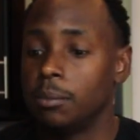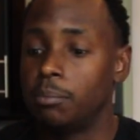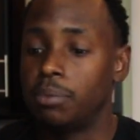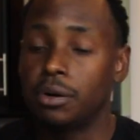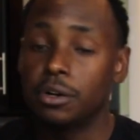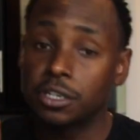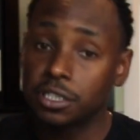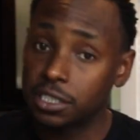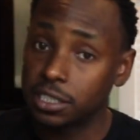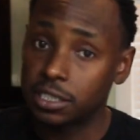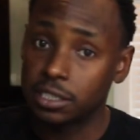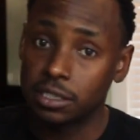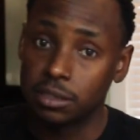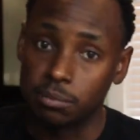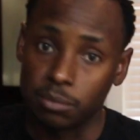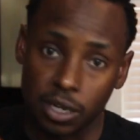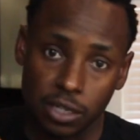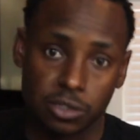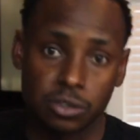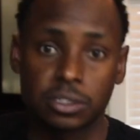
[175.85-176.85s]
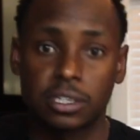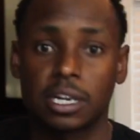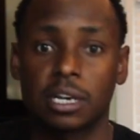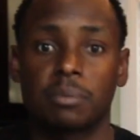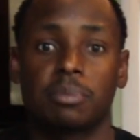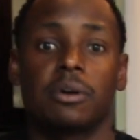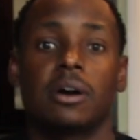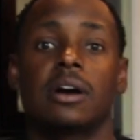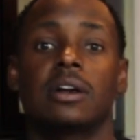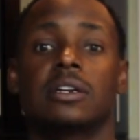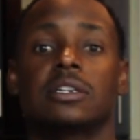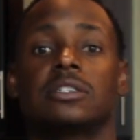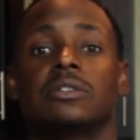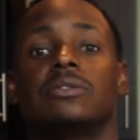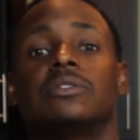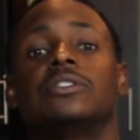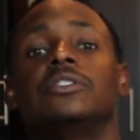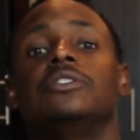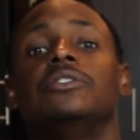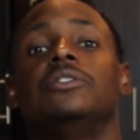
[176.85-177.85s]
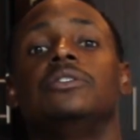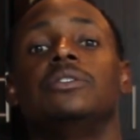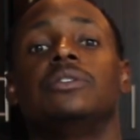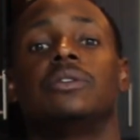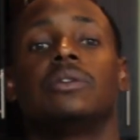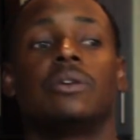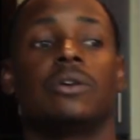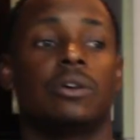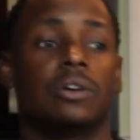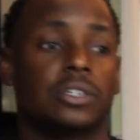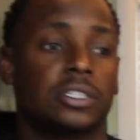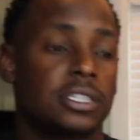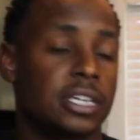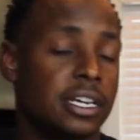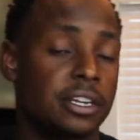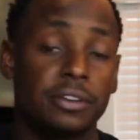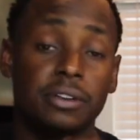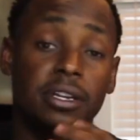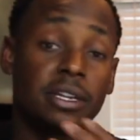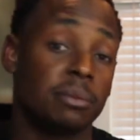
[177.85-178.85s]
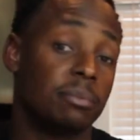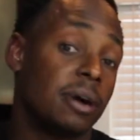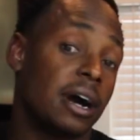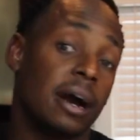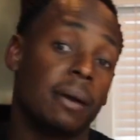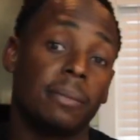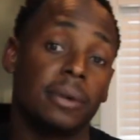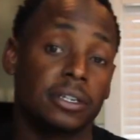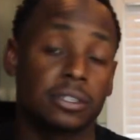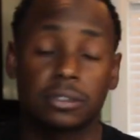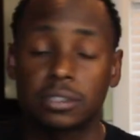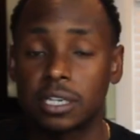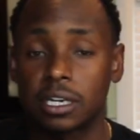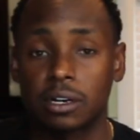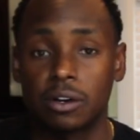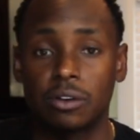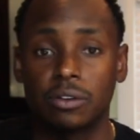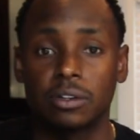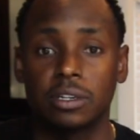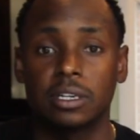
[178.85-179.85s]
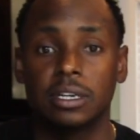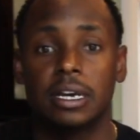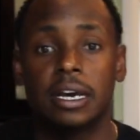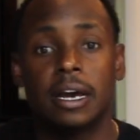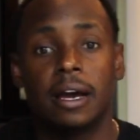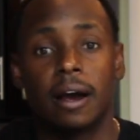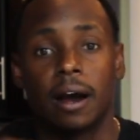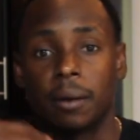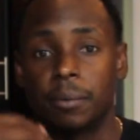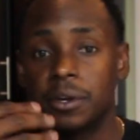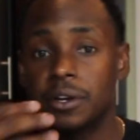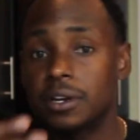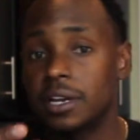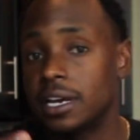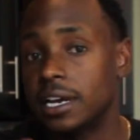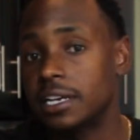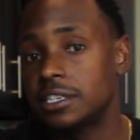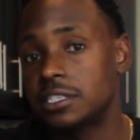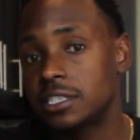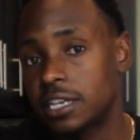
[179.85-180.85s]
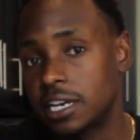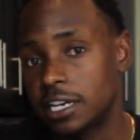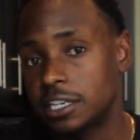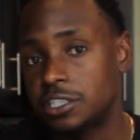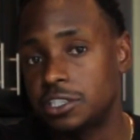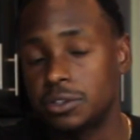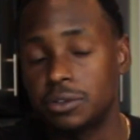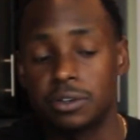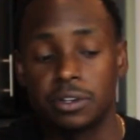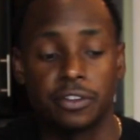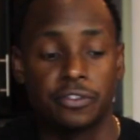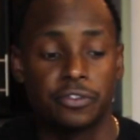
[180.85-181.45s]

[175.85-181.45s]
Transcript: push Muscle Tech products on you or say you need to buy Muscle Tech only. I'm here to educate you, and